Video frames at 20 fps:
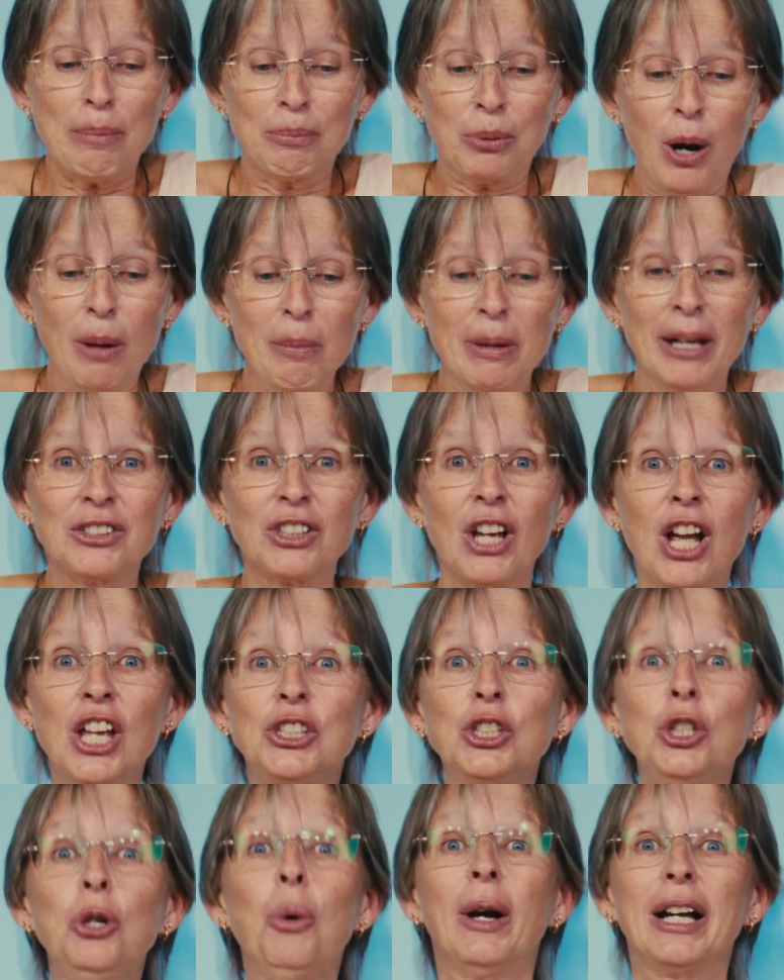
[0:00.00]
promise
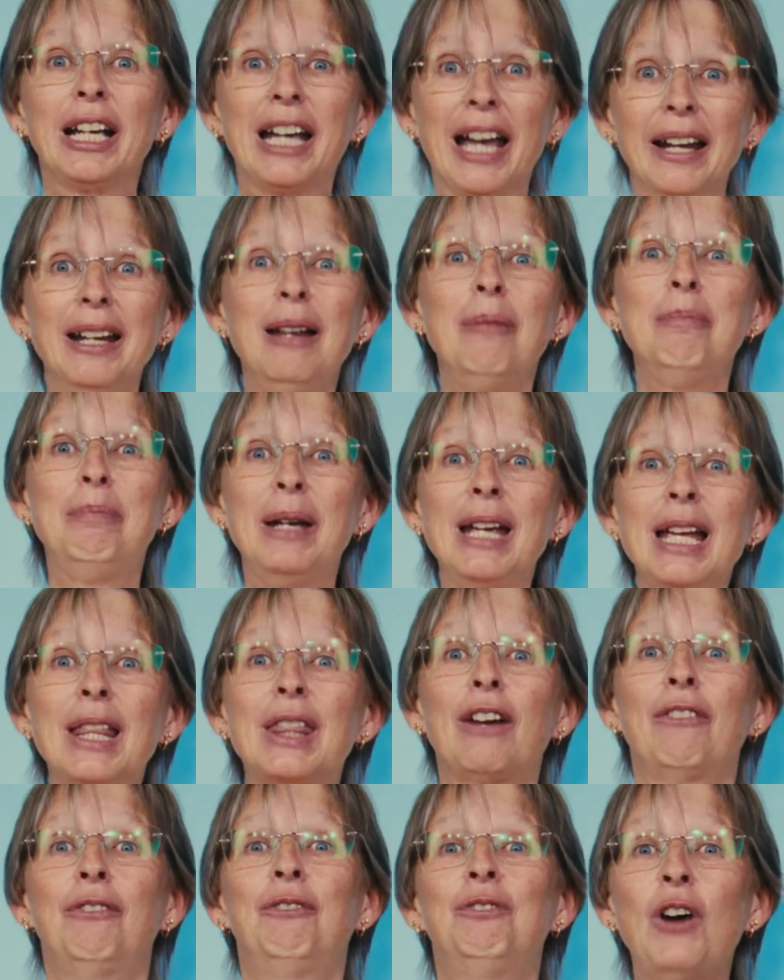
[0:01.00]
you are going to be
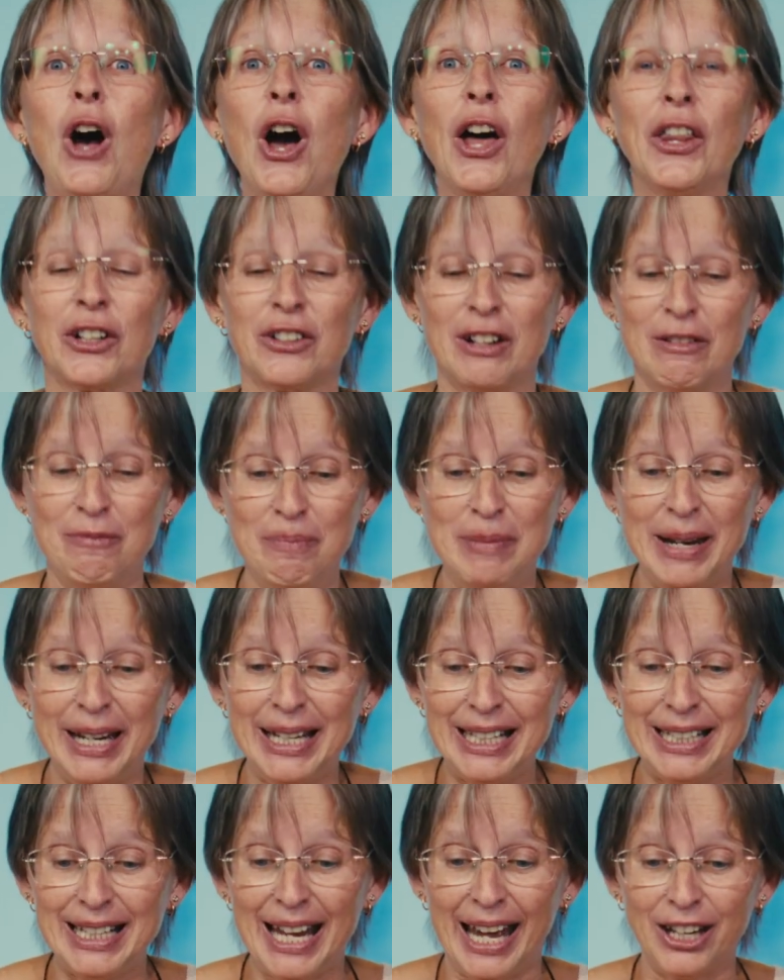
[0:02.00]
the father of
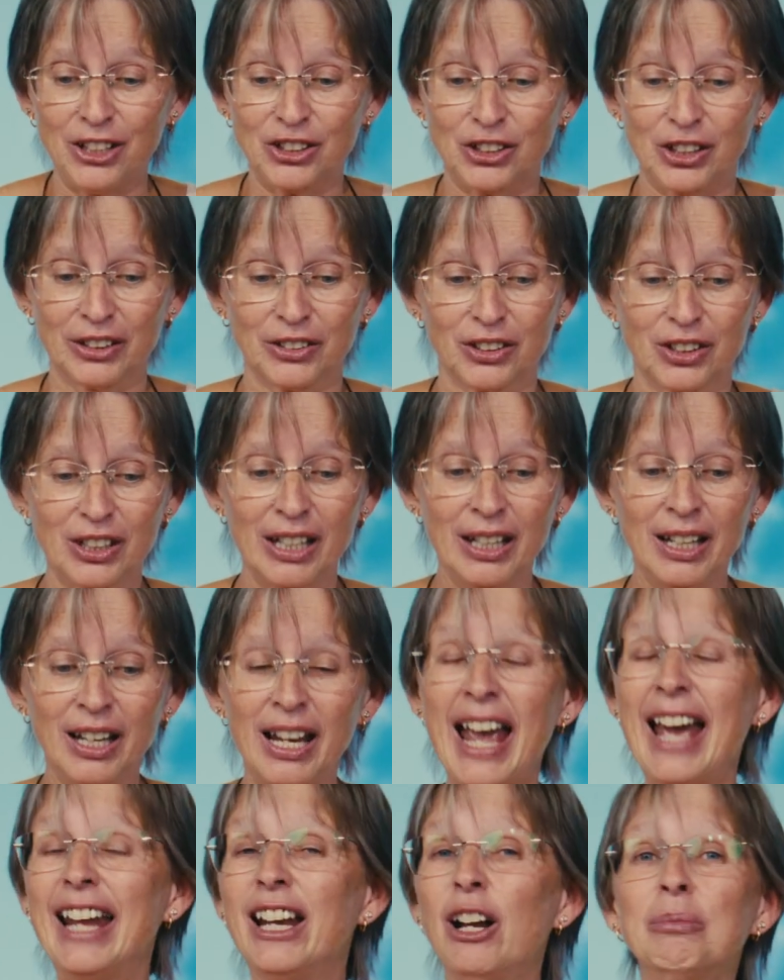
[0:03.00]
many nations,
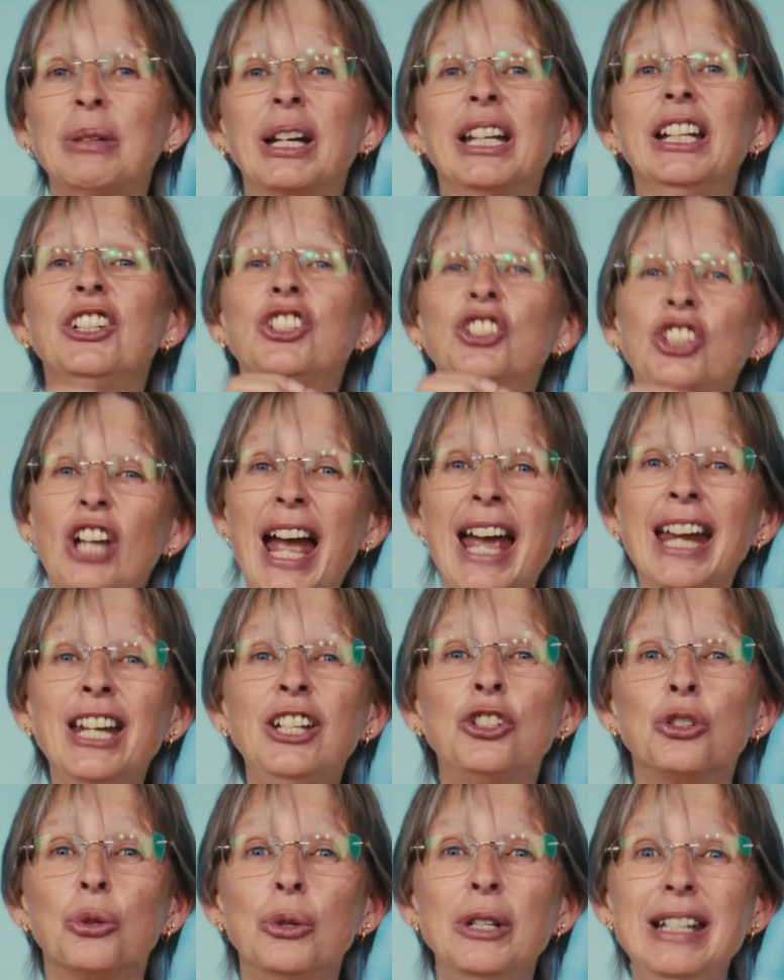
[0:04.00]
and I'm going to
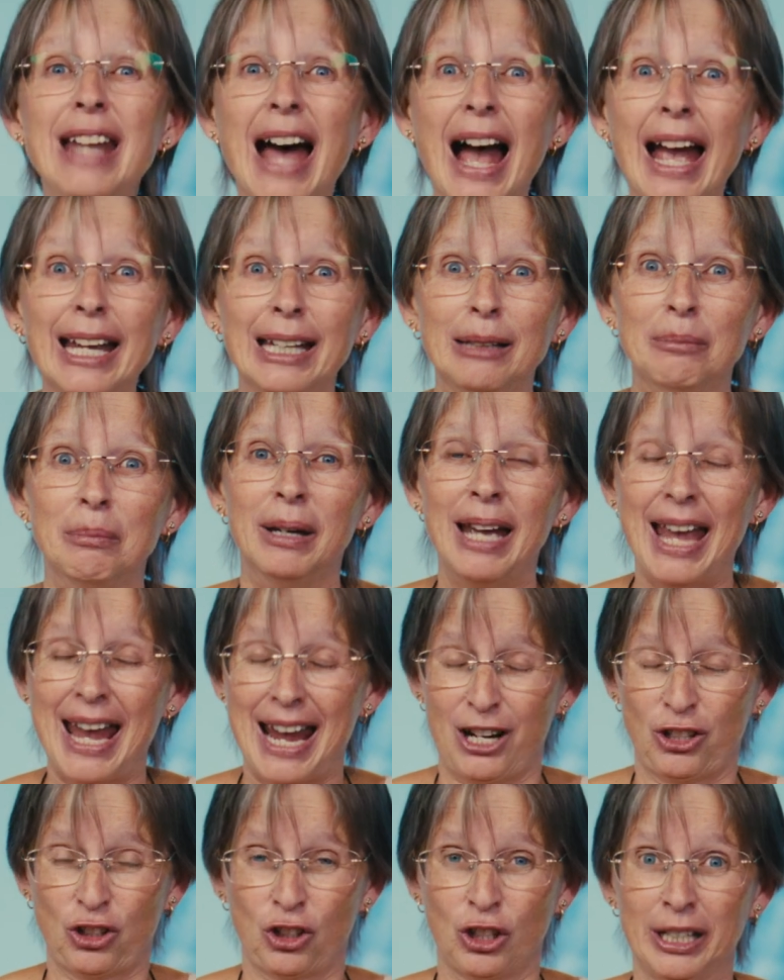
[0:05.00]
change your name,
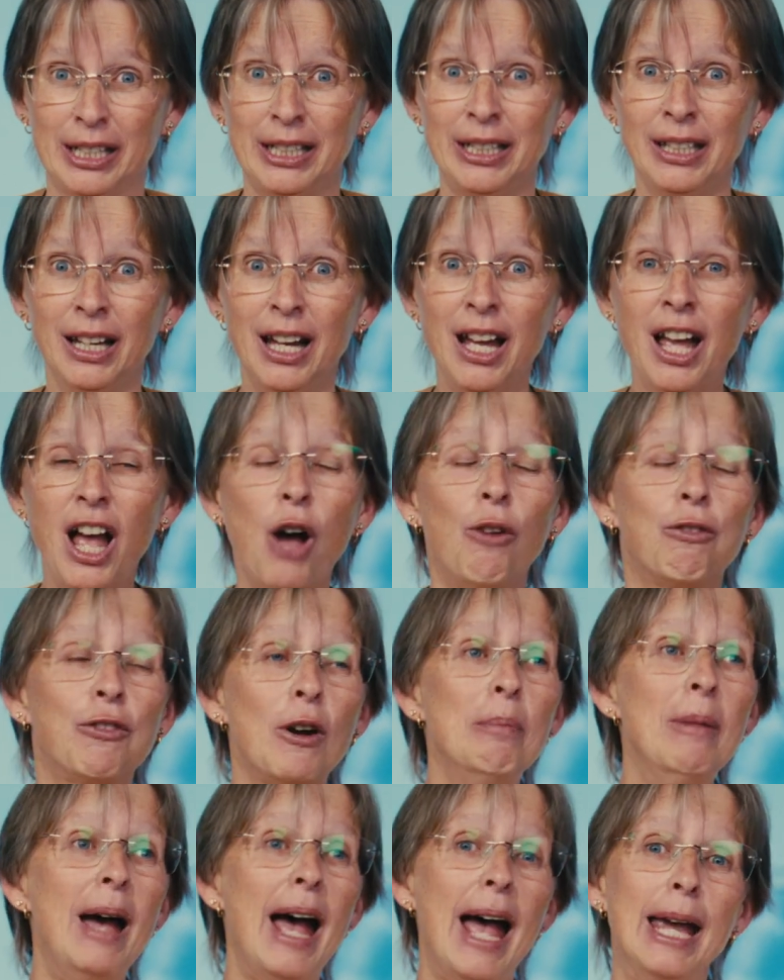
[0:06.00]
actually,
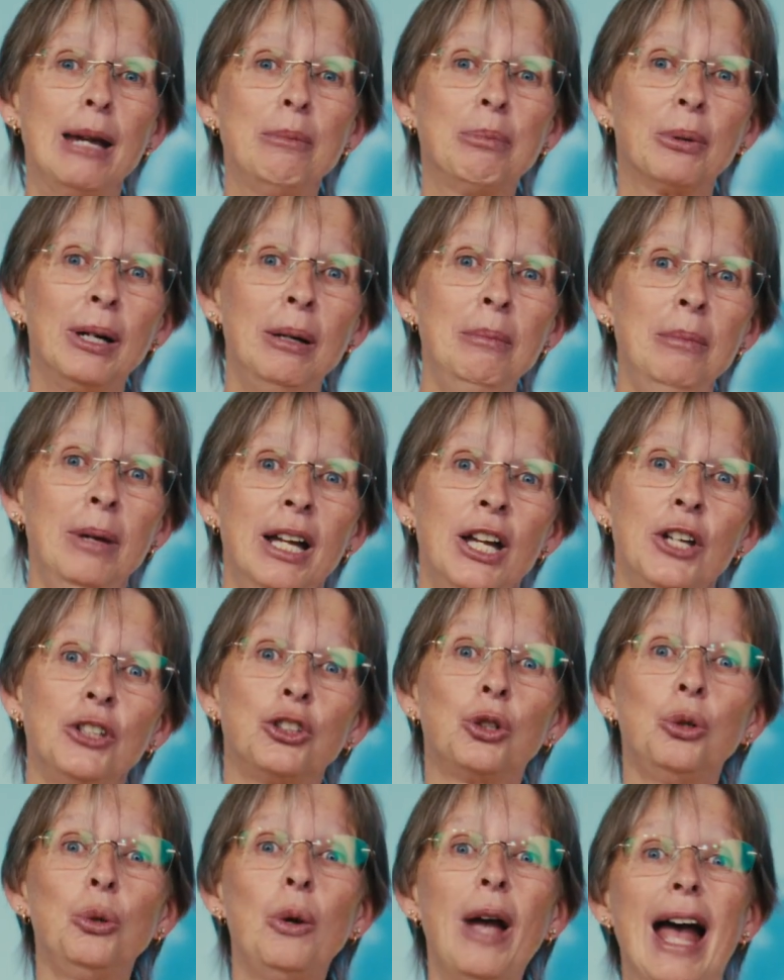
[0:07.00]
from Abram
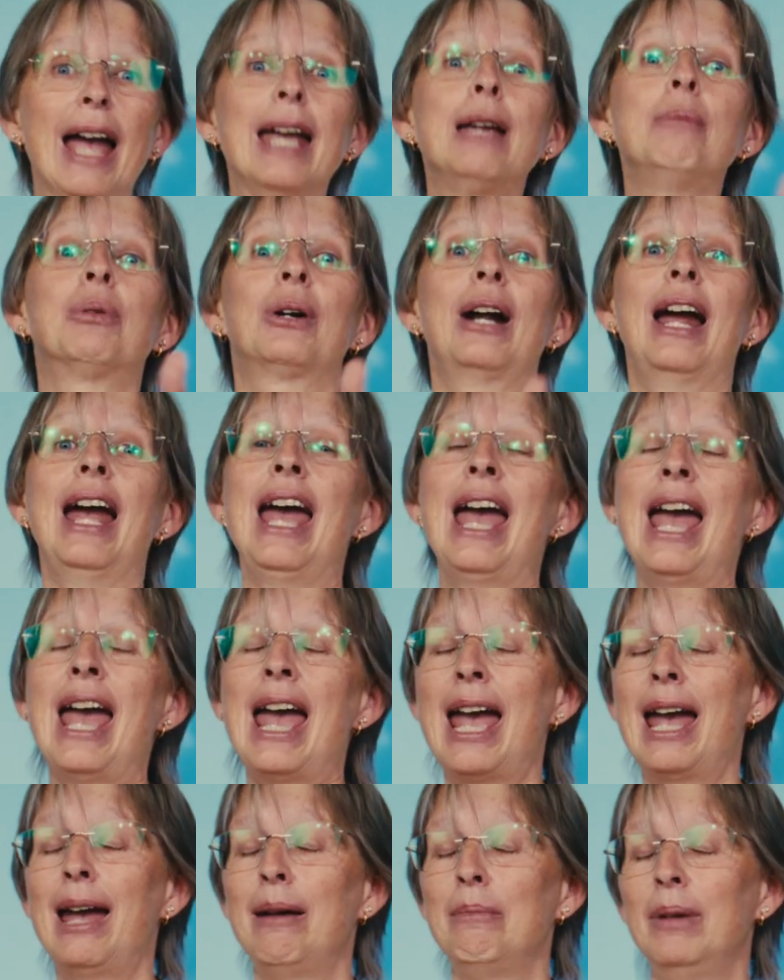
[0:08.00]
to
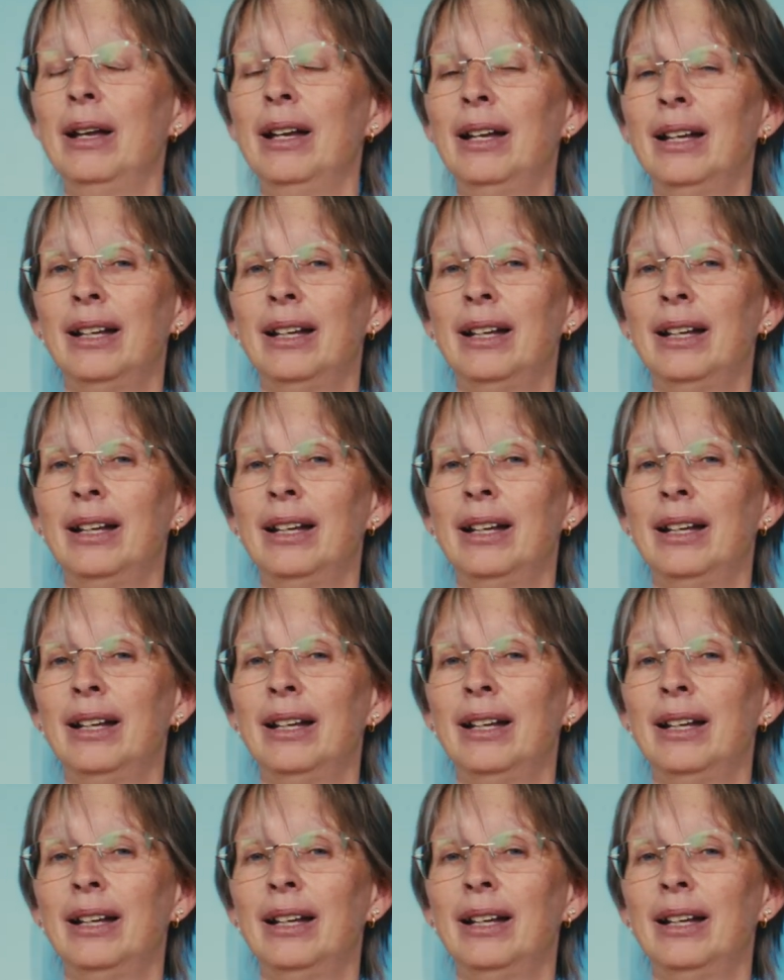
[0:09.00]
Abraham,